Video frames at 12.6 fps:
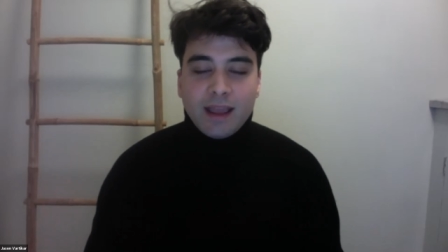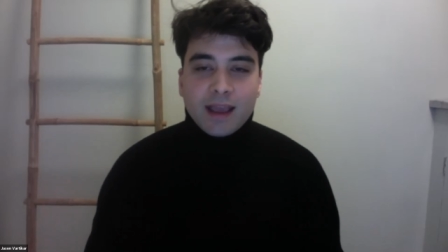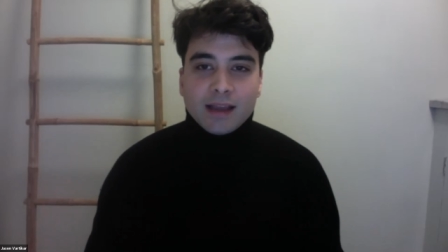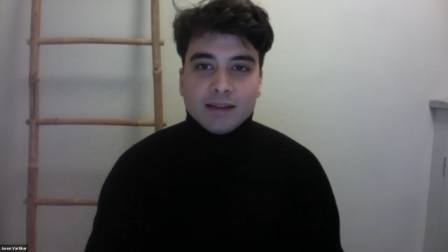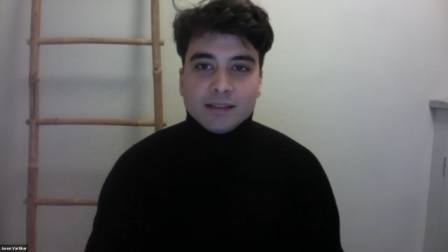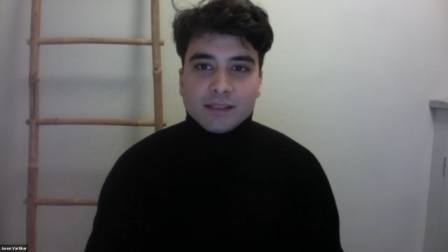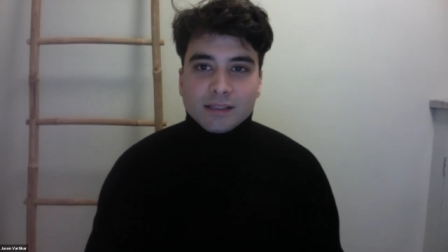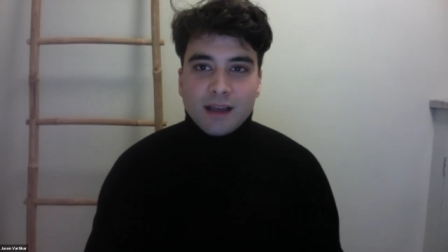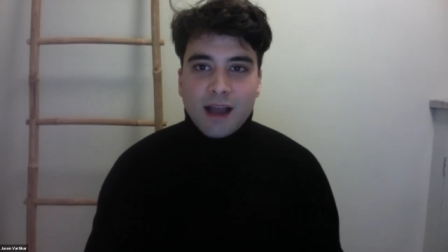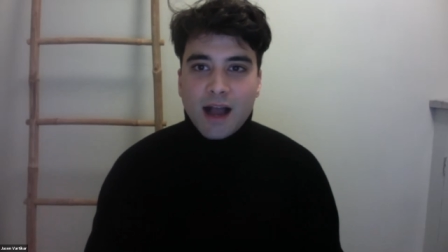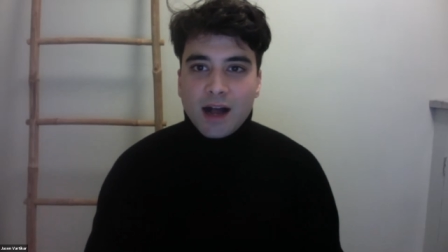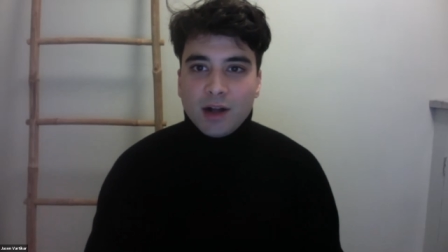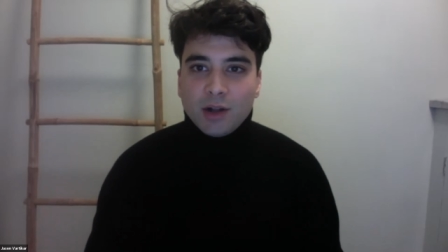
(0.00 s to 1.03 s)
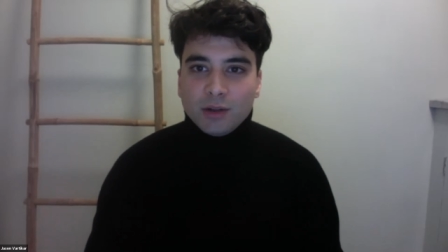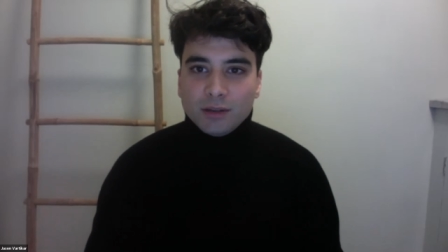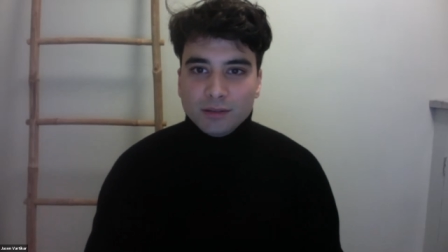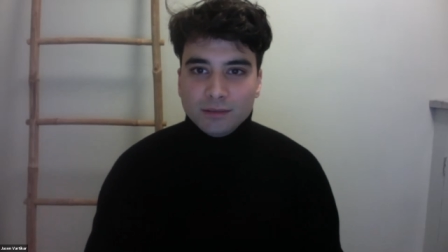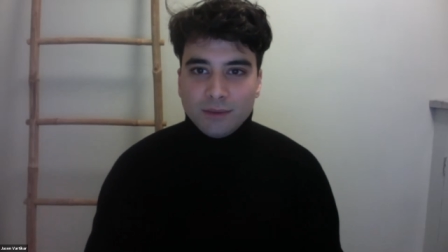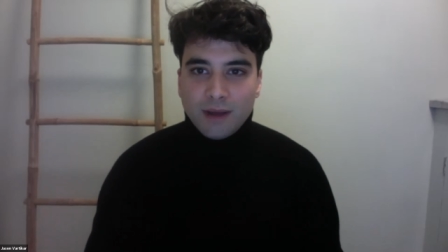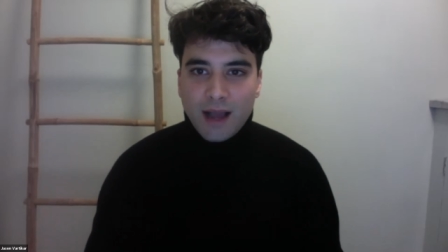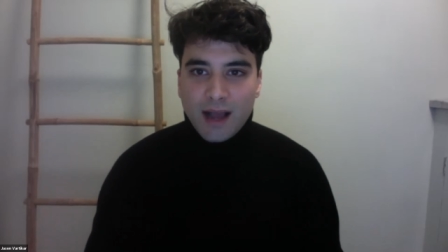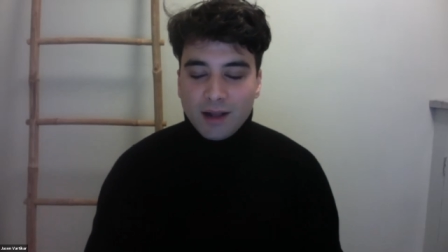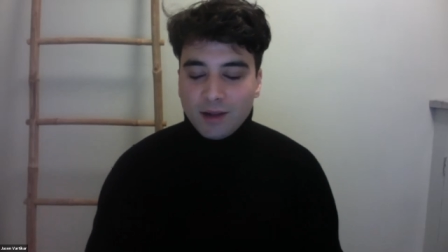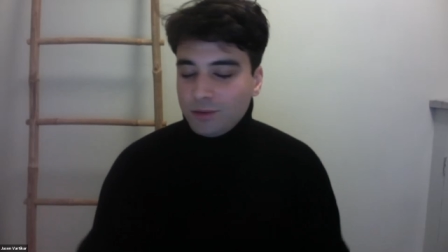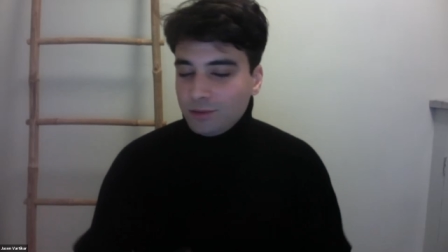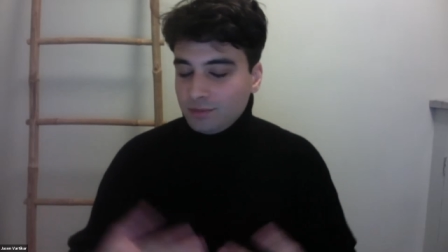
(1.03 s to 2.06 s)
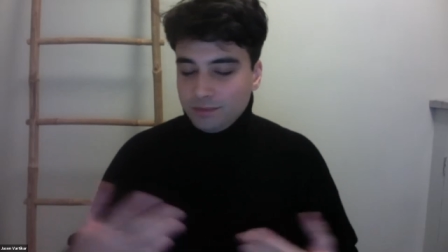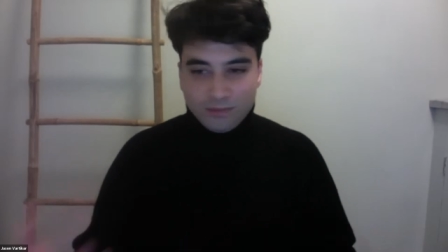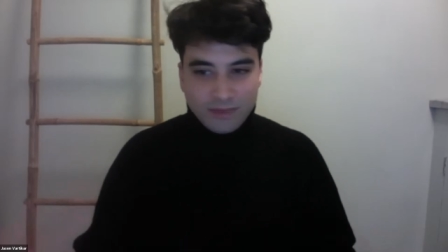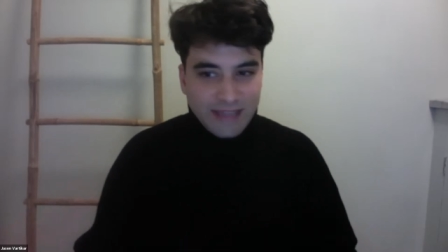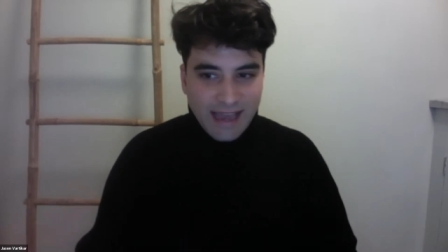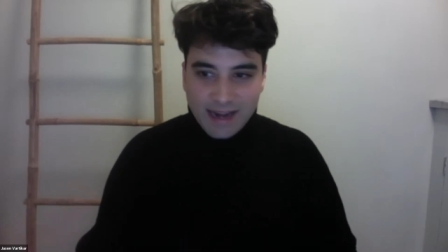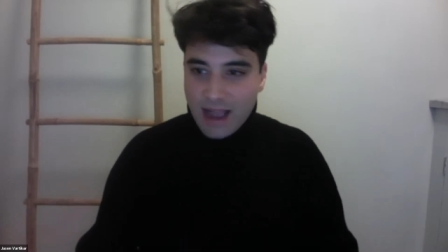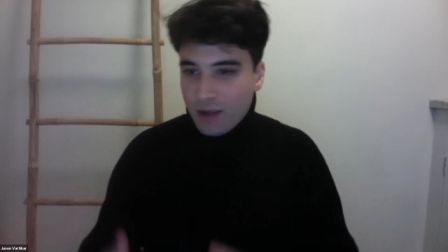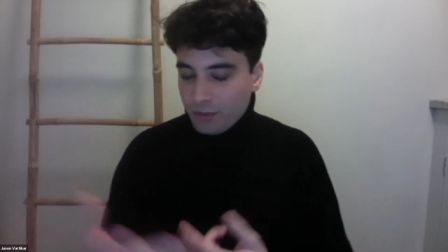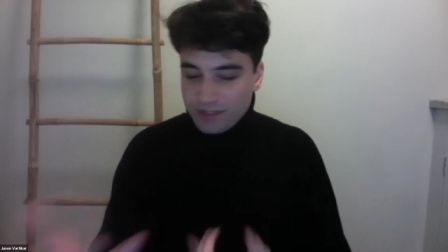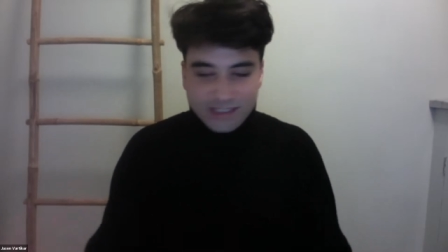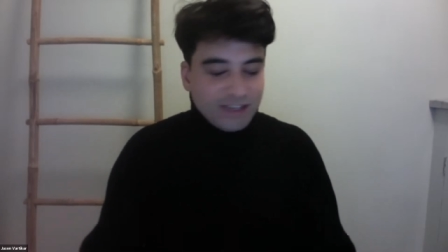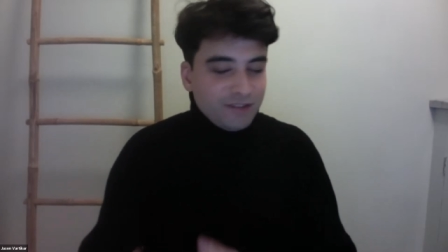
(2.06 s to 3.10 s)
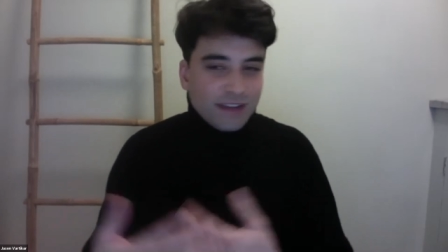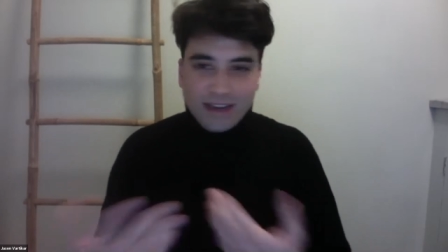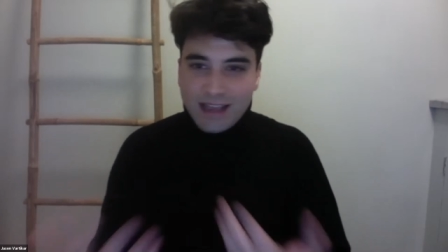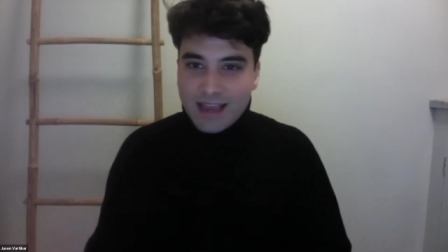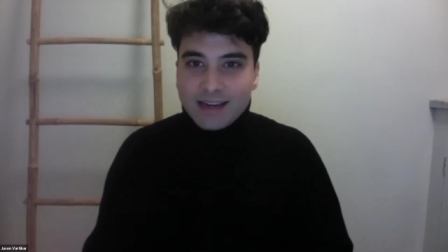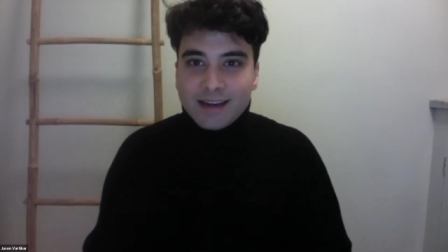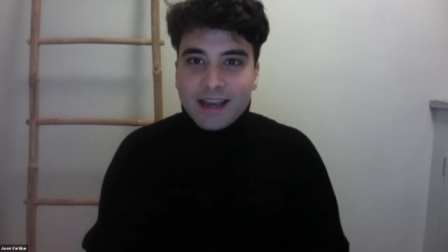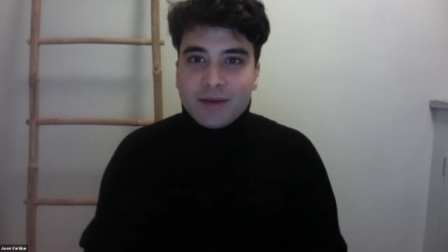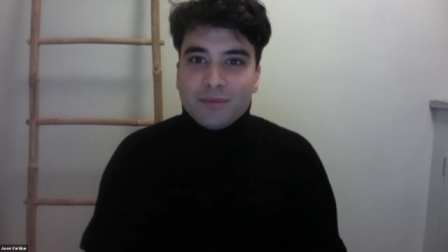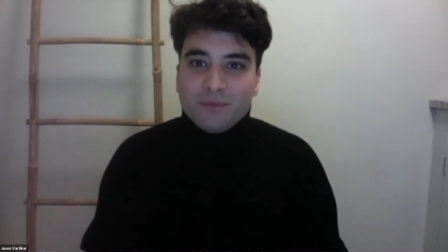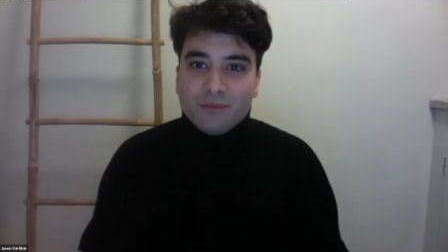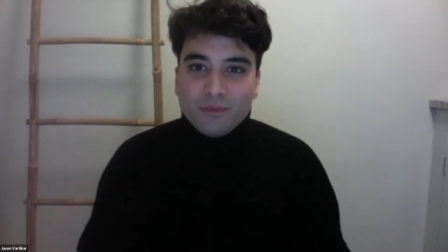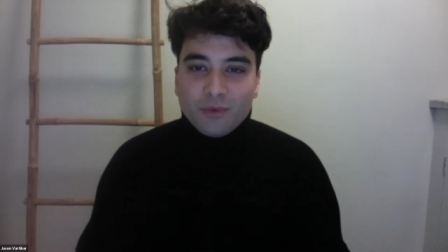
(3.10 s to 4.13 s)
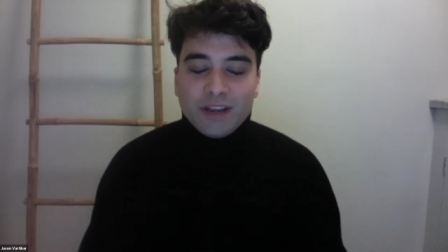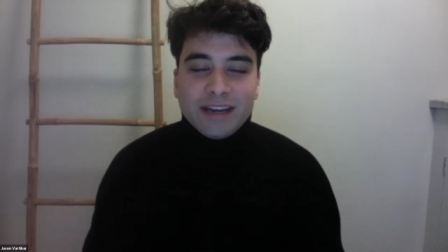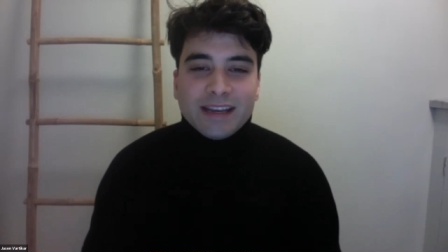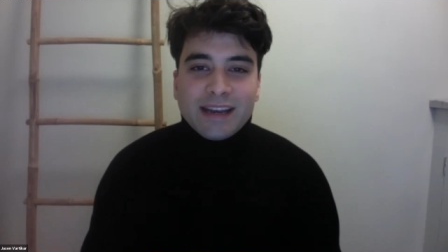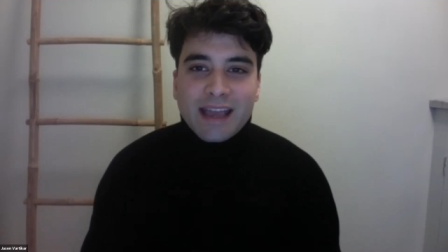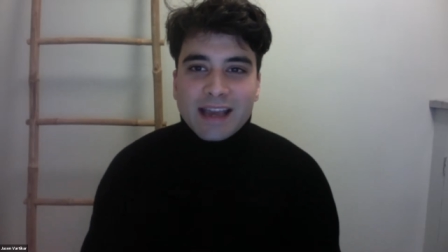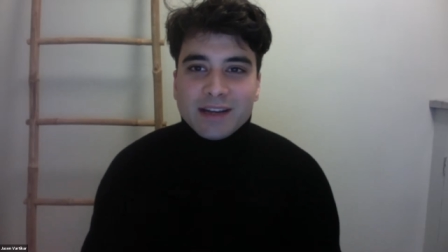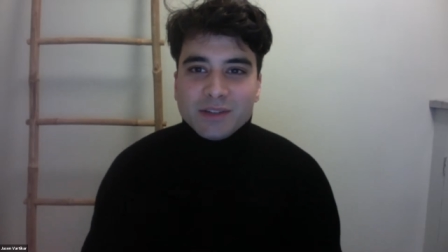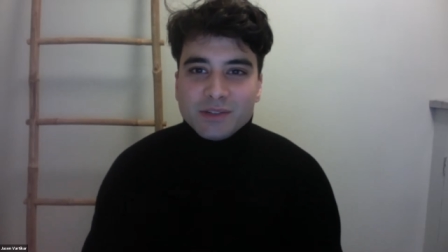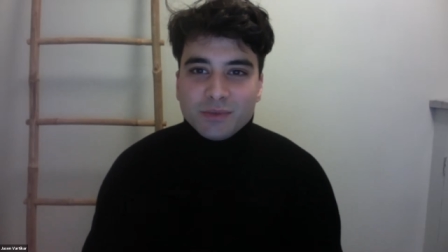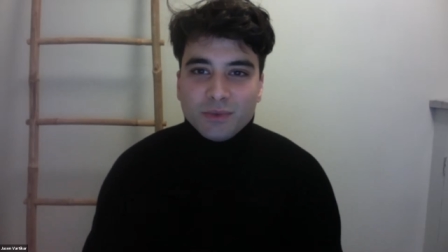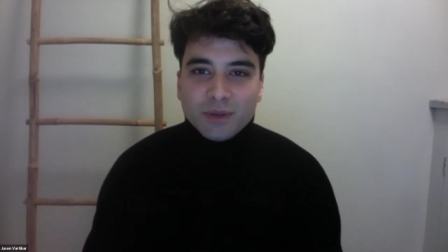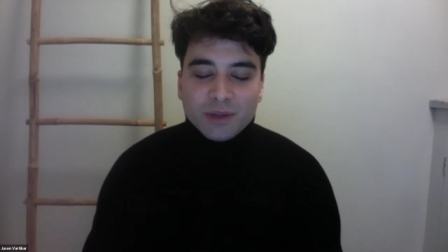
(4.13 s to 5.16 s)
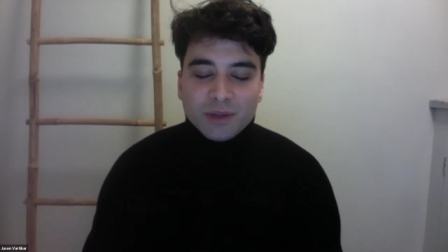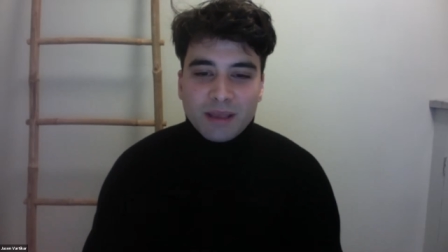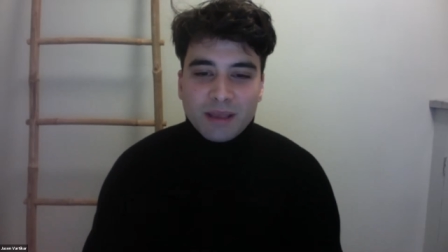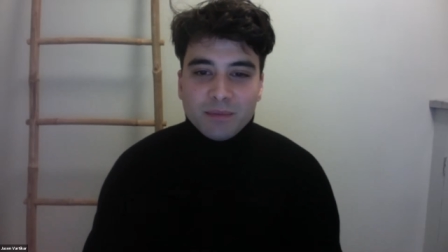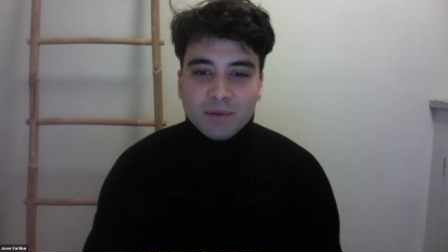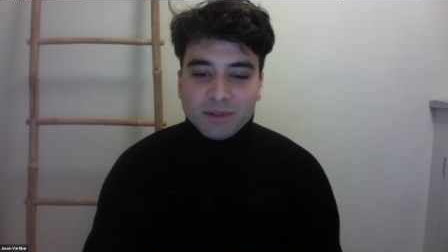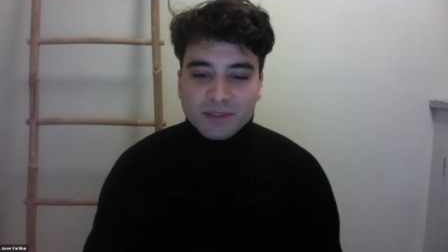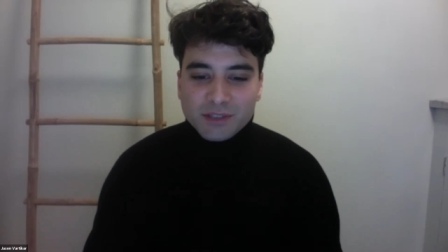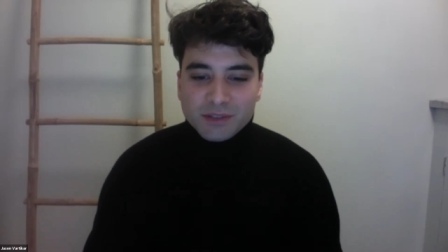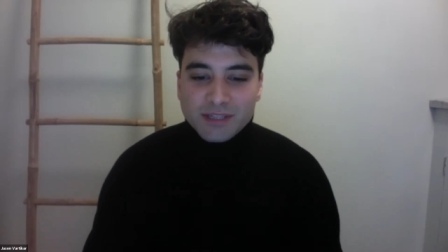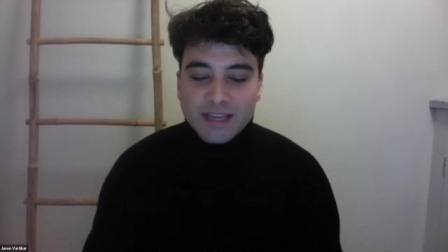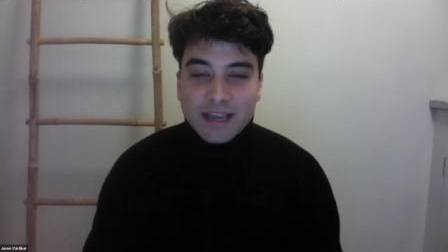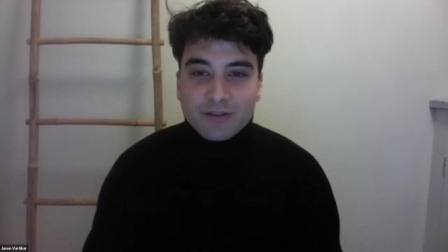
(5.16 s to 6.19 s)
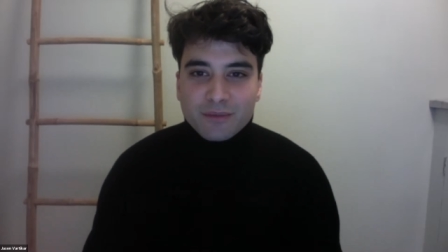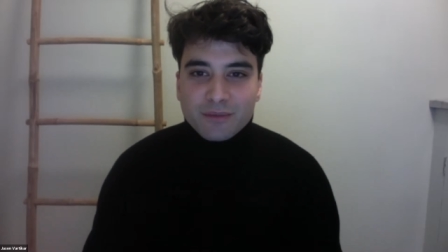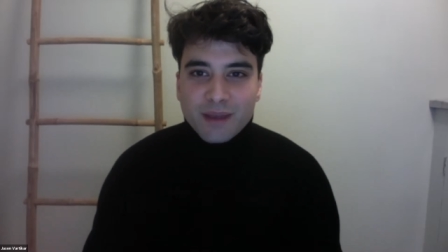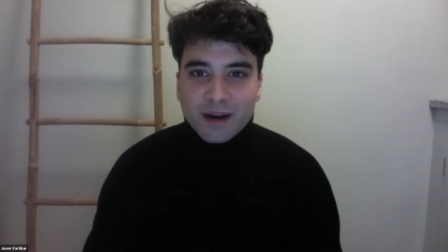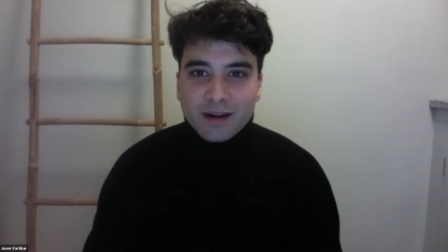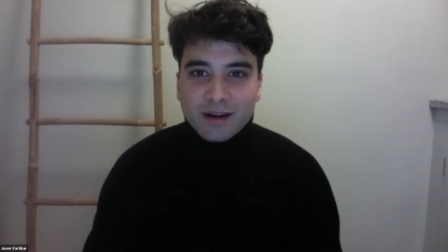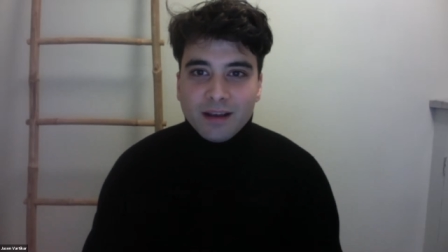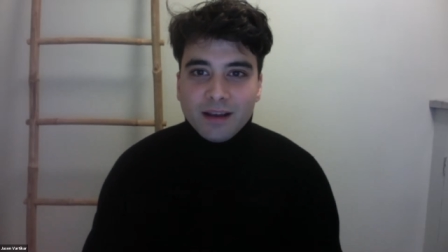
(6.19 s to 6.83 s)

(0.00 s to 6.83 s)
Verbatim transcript: and I'll, I'll, get, I'll receive it and, and read it, and we'll be able to take it from there.